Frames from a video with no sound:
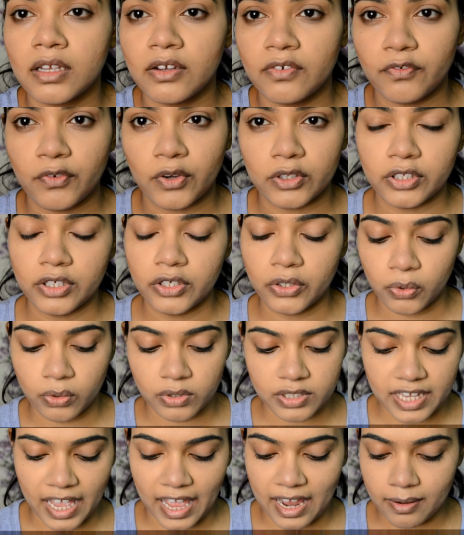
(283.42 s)
For the
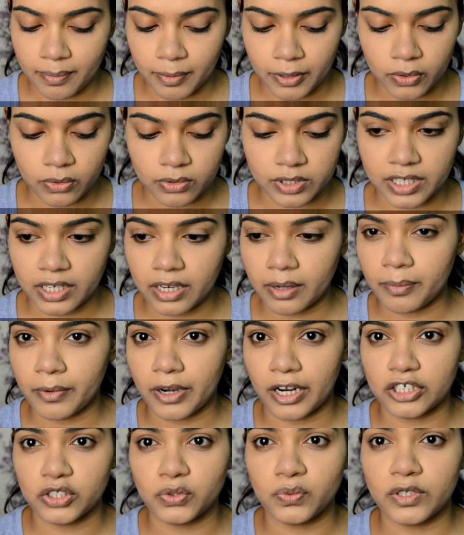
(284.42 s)
nose, I'll be using a
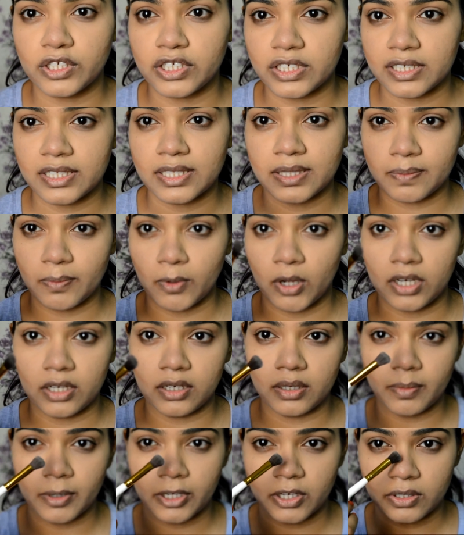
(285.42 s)
brush which is
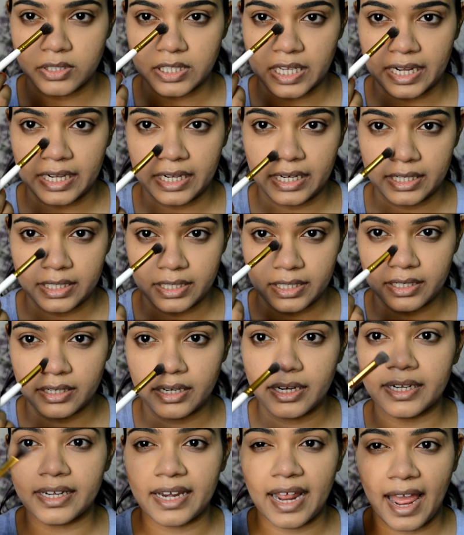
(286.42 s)
smaller because I need
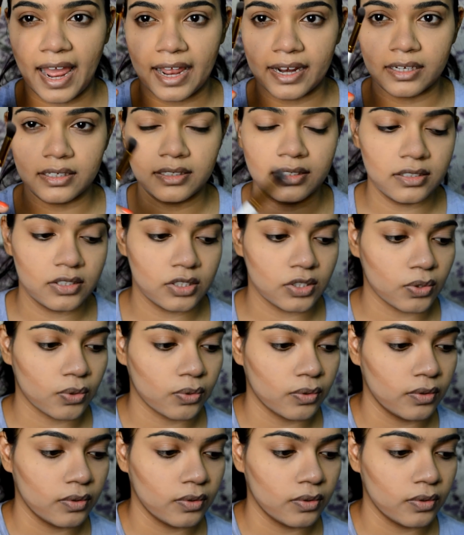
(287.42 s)
it angled. So